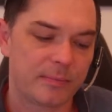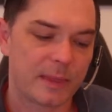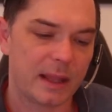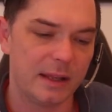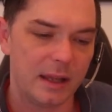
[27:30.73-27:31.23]

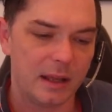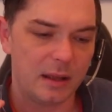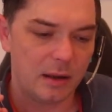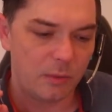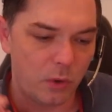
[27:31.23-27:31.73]
And
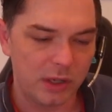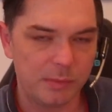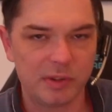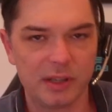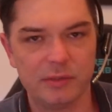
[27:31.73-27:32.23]

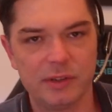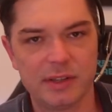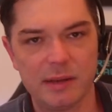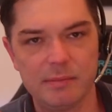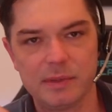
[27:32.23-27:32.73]
100% of the
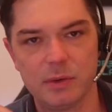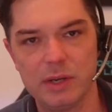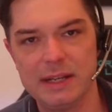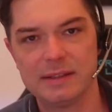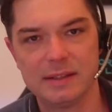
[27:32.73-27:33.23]
time the
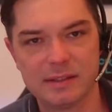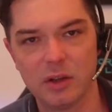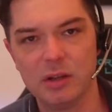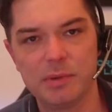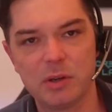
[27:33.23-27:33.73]
reason is
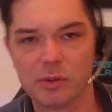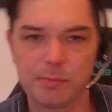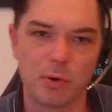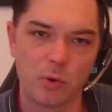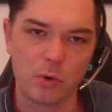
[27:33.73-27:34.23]
not because
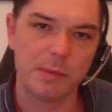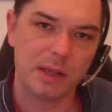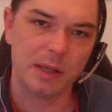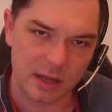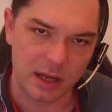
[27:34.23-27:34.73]
programming
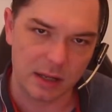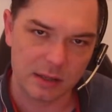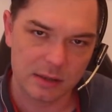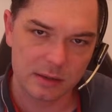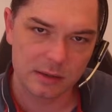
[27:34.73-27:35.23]
is hard,
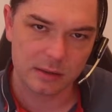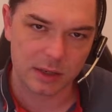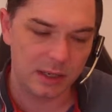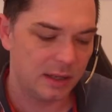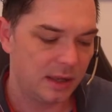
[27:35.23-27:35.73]

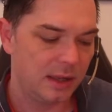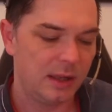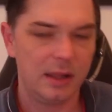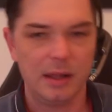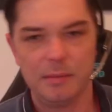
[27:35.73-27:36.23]
right?
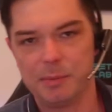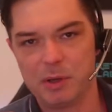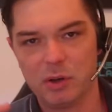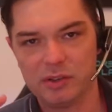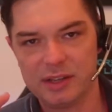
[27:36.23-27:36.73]
But
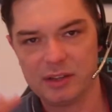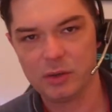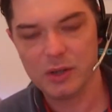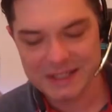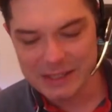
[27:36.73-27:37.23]
because there's
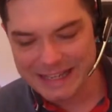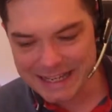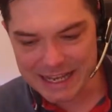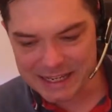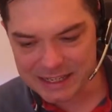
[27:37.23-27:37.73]
no clear
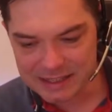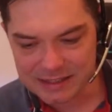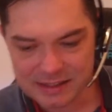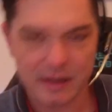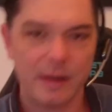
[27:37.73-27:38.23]

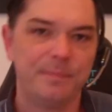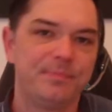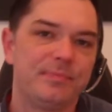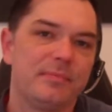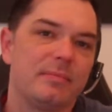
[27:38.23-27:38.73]
guidance
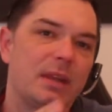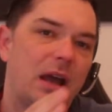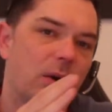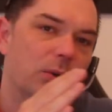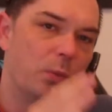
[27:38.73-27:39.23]

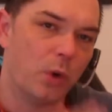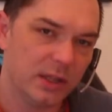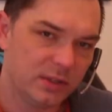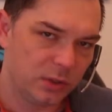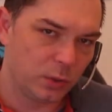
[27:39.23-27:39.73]
on
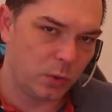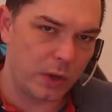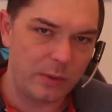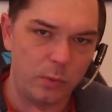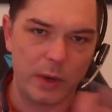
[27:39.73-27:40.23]
what to do
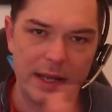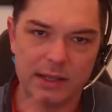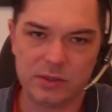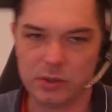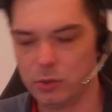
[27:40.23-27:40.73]
and when
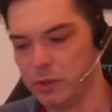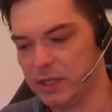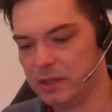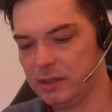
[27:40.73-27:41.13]
to do it.